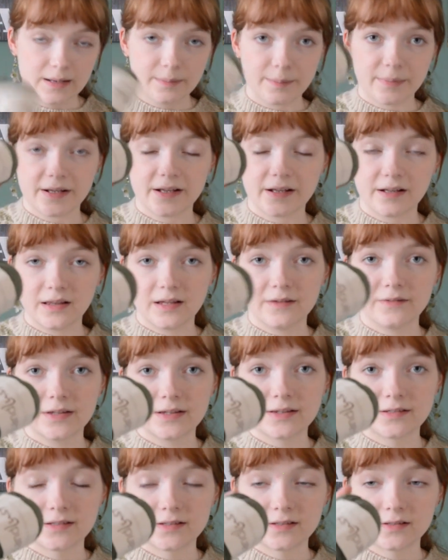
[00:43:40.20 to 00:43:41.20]
But I love
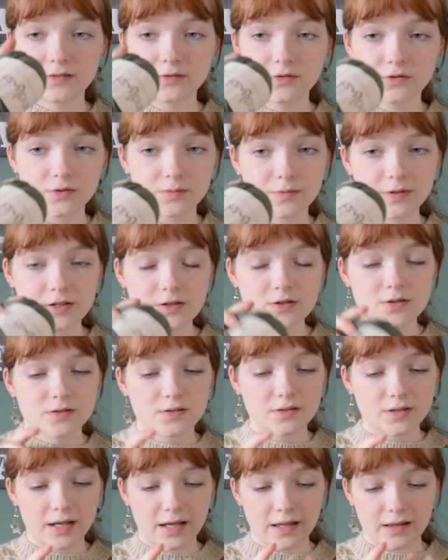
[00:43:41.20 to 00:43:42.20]
it so much,
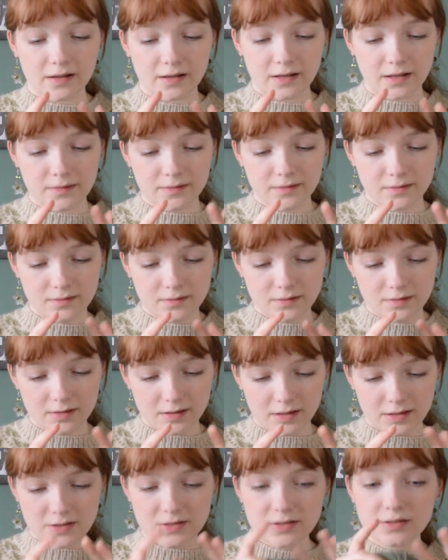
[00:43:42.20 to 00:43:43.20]
and I
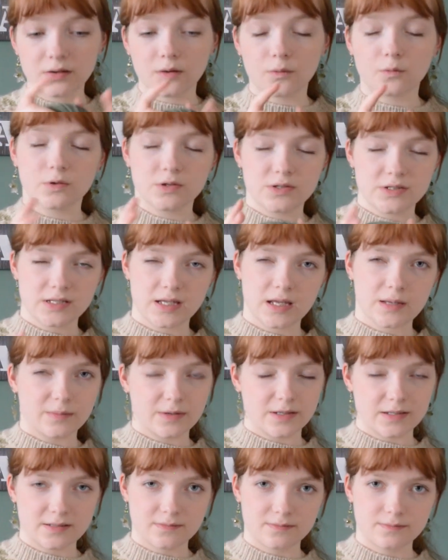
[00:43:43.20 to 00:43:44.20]
just got 1 skein
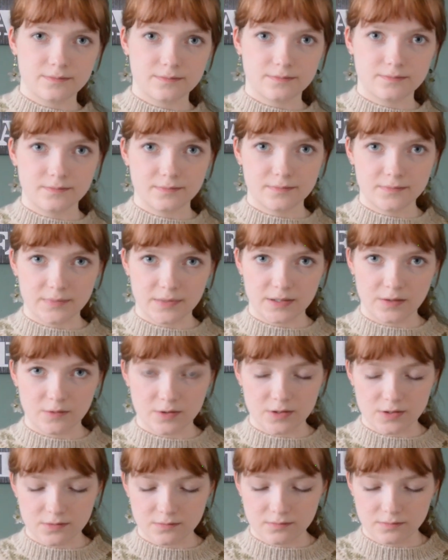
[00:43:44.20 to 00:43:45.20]
because
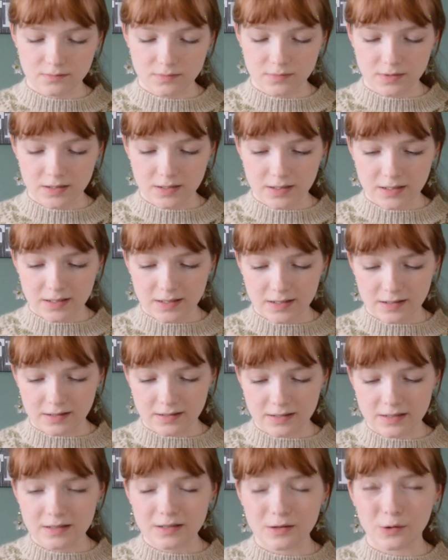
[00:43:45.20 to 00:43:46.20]
I
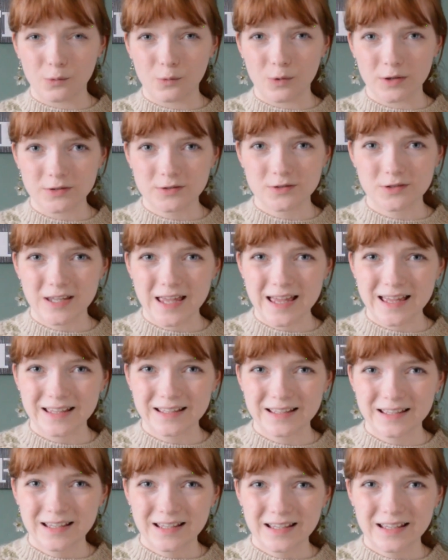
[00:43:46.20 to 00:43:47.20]
didn't know what to get
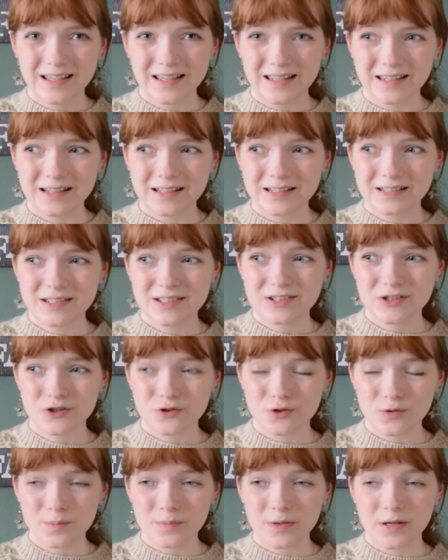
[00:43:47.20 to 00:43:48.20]
in this
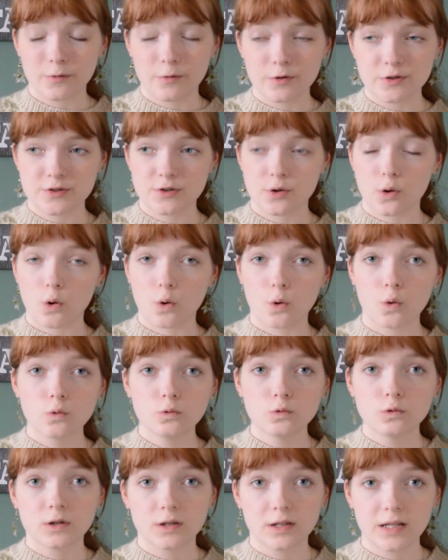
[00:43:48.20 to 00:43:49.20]
shop. It was
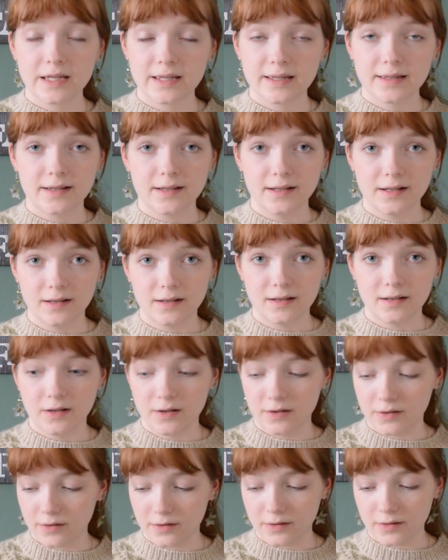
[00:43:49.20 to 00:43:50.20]
only
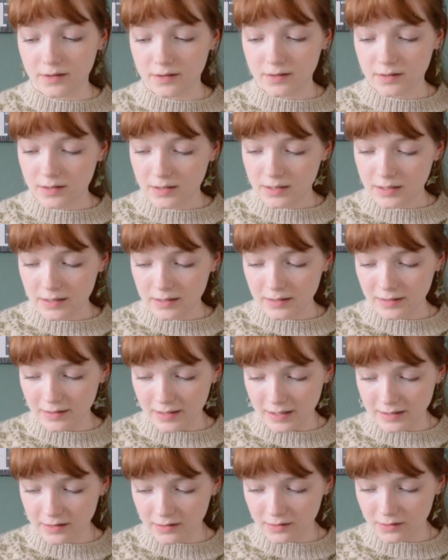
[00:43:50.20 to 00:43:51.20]

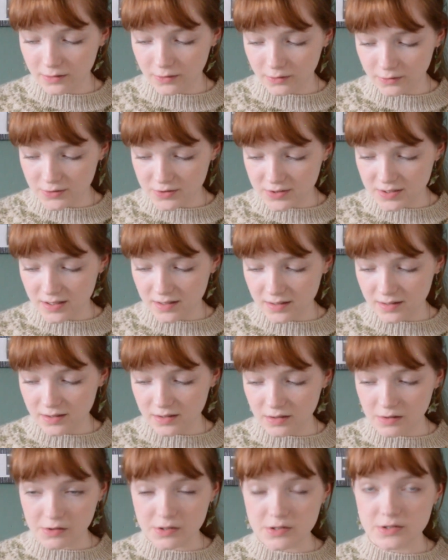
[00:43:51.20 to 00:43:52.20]
Lankava
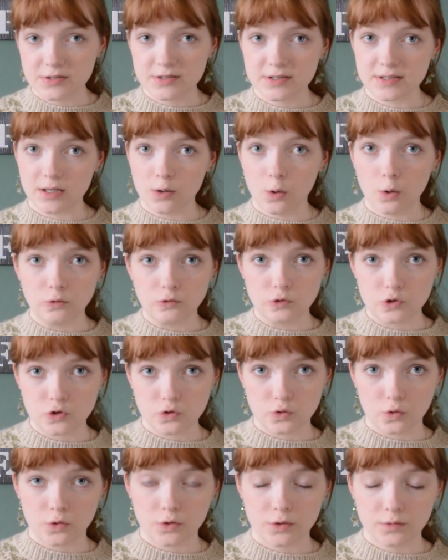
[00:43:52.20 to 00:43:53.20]
yarns, the whole
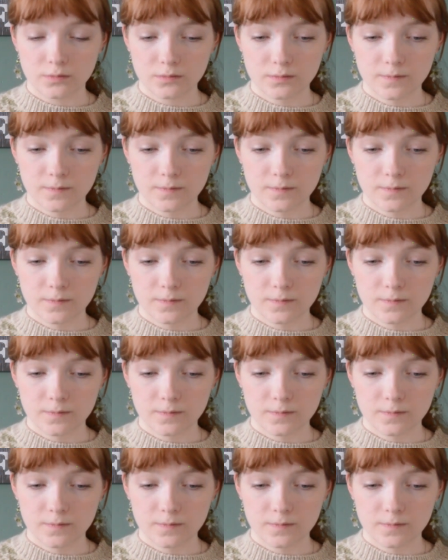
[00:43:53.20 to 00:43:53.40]
store.